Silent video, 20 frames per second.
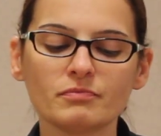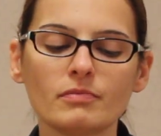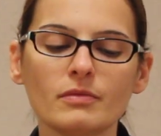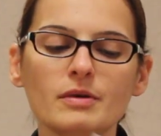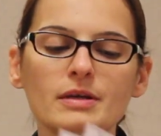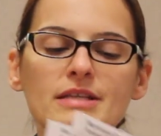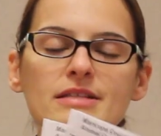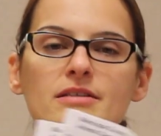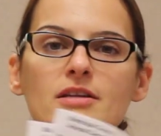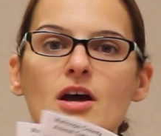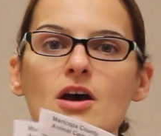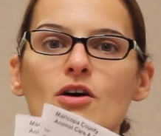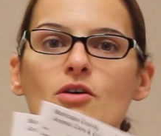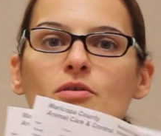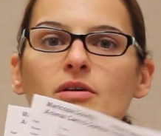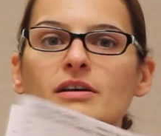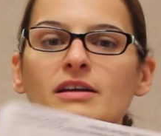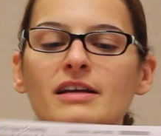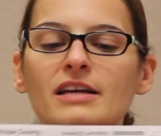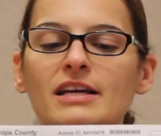Please
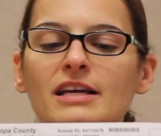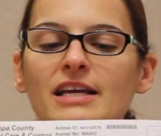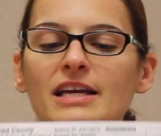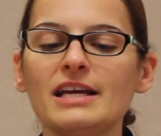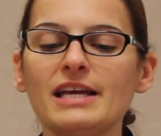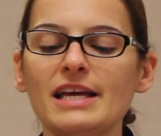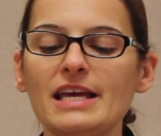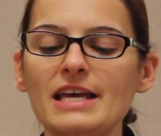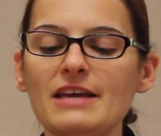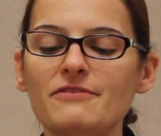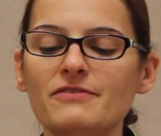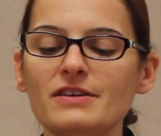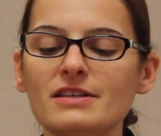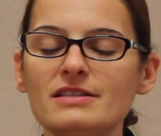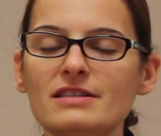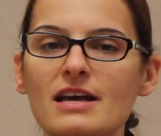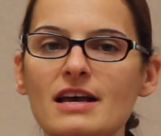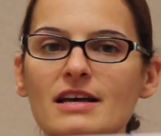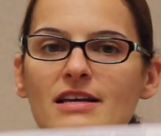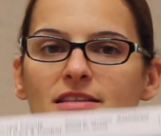know, if it
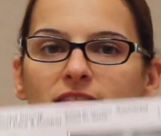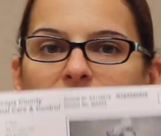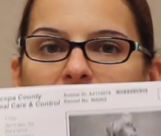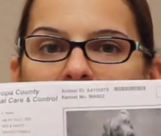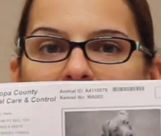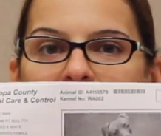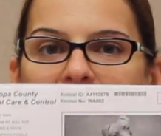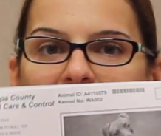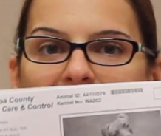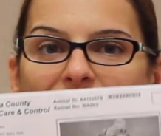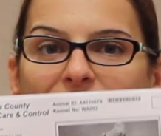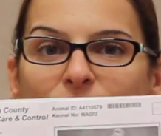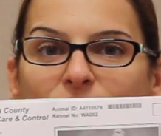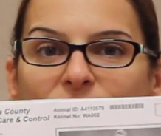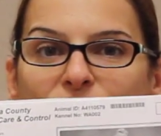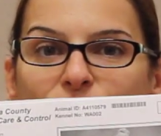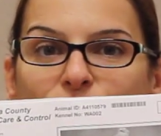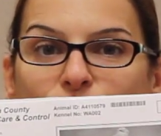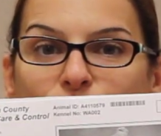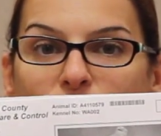says, "I am
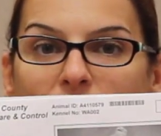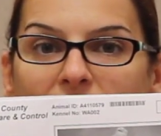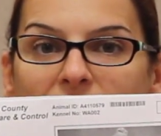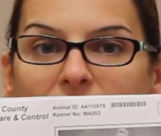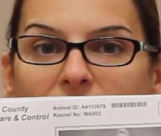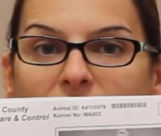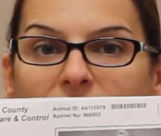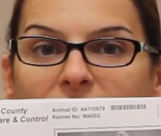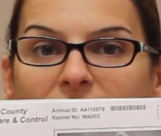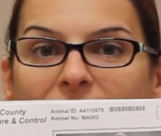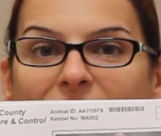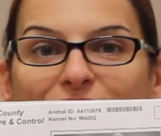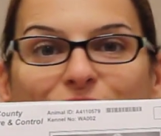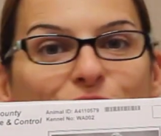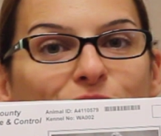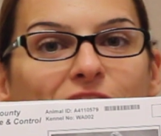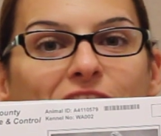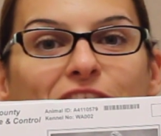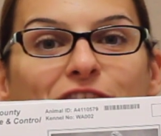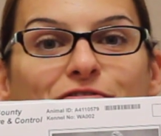a stray
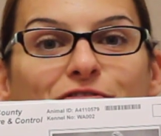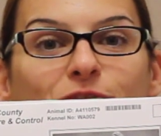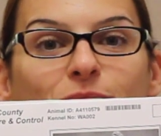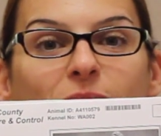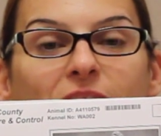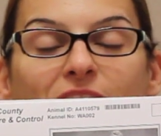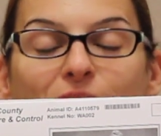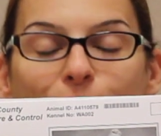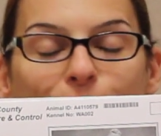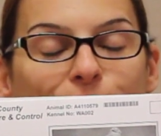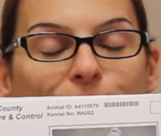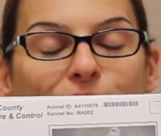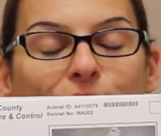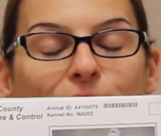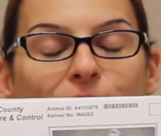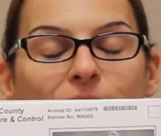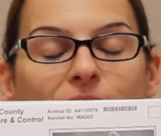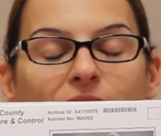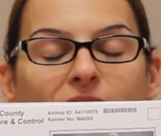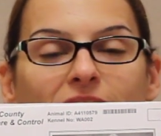looking for my
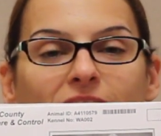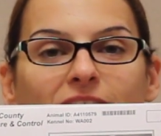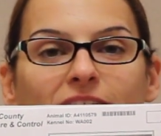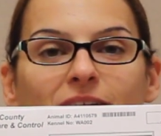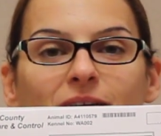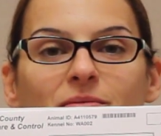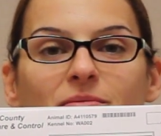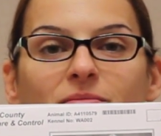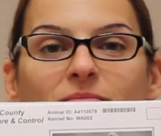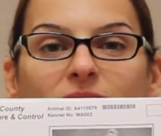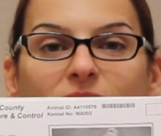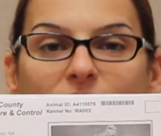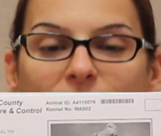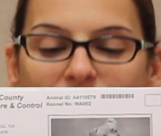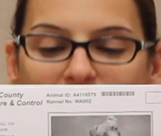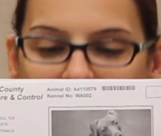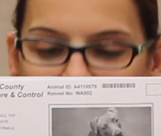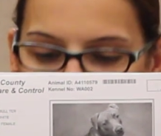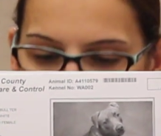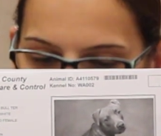owner,"
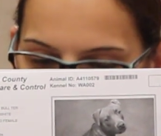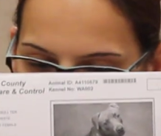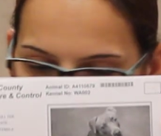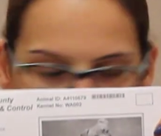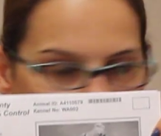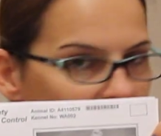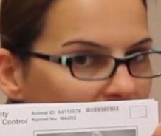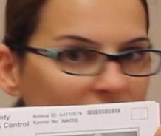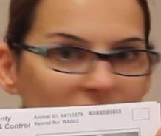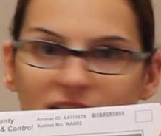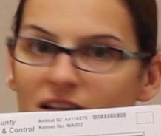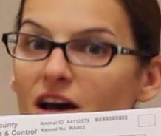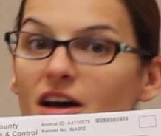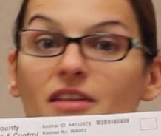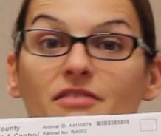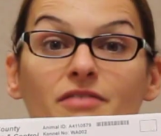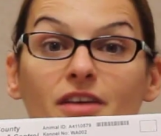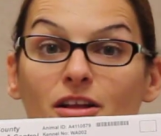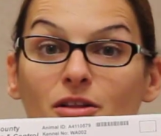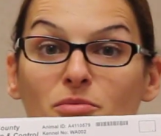that dog is
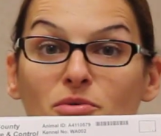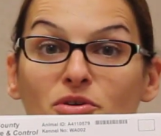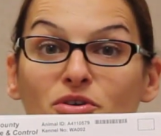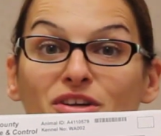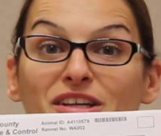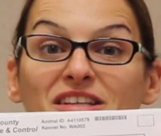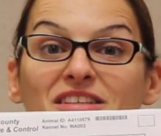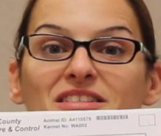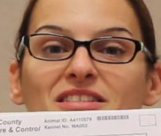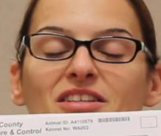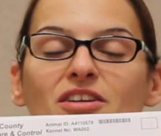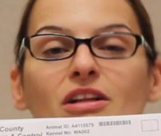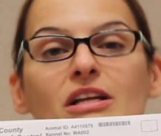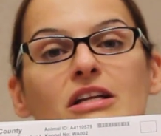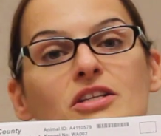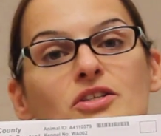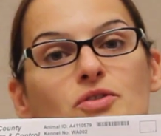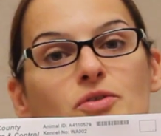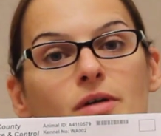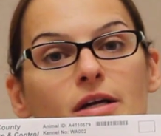not available. It's still
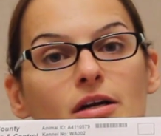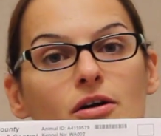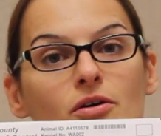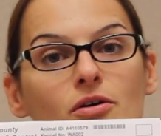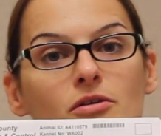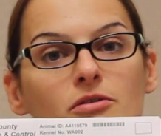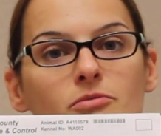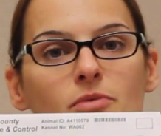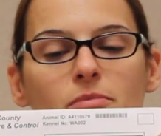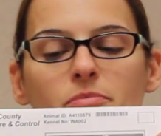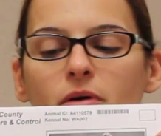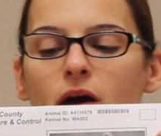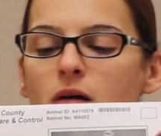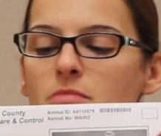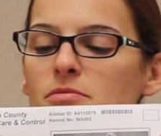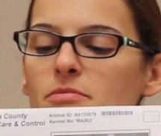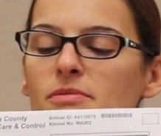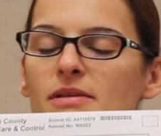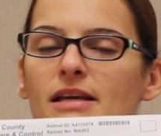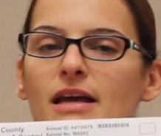in stray hold. We
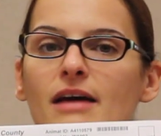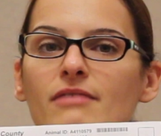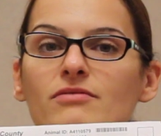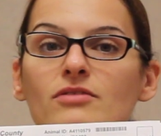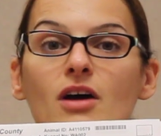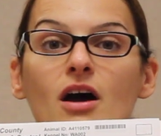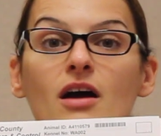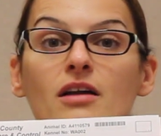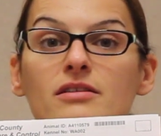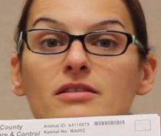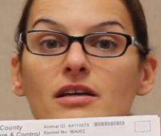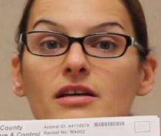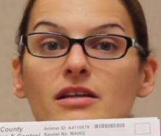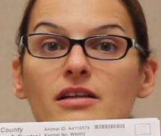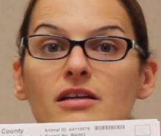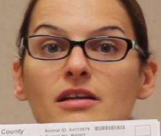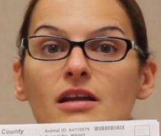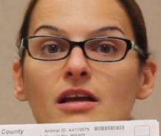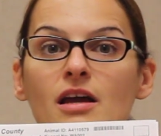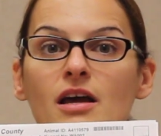probably have not
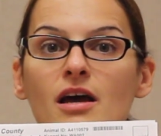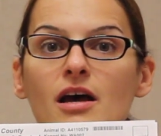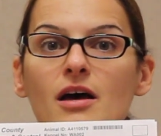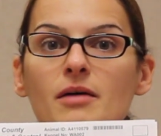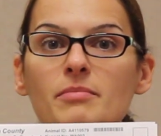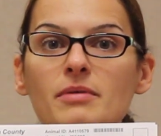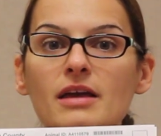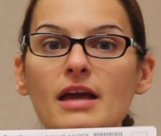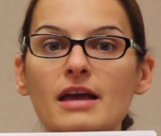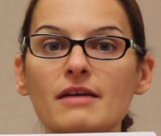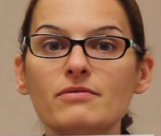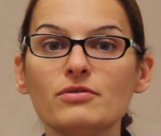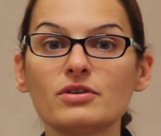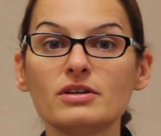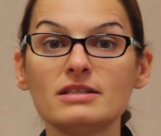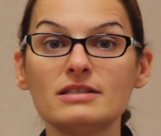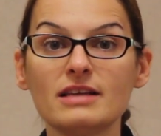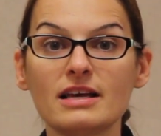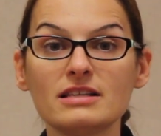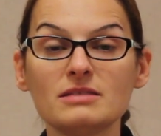done a behavior
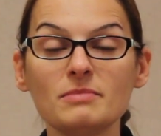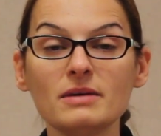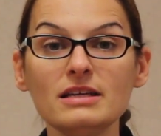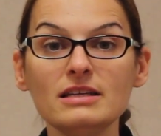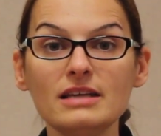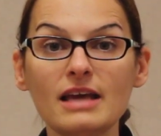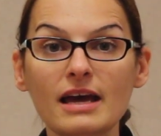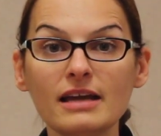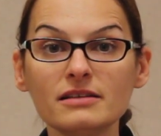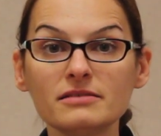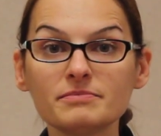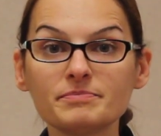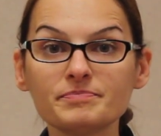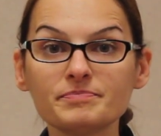assessment yet.